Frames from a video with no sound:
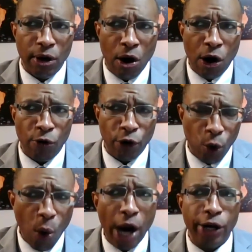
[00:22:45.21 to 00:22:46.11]
are
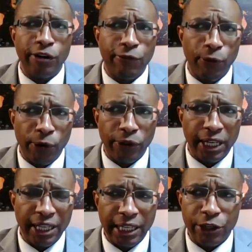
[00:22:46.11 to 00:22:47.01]
required for
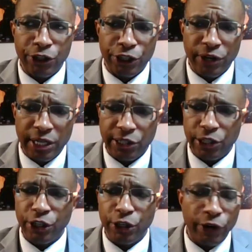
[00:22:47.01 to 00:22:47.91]
the clean energy
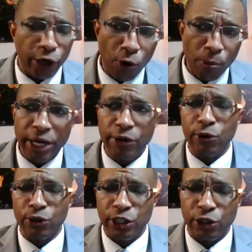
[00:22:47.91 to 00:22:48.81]
transition, critical
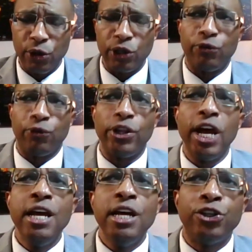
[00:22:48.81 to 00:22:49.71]
minerals, and so on and so forth.
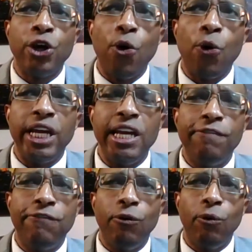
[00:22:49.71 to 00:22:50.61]
So
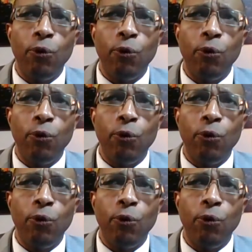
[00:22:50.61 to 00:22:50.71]
if